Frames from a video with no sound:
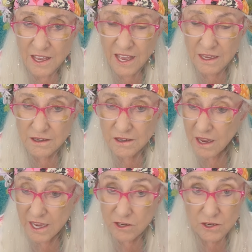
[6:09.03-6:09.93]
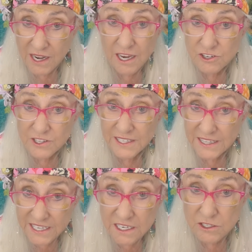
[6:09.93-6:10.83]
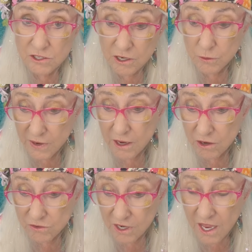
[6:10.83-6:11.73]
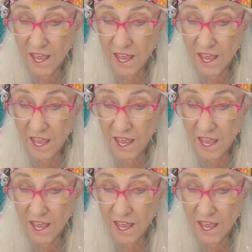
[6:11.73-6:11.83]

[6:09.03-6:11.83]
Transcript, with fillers: And I could actually lead her around.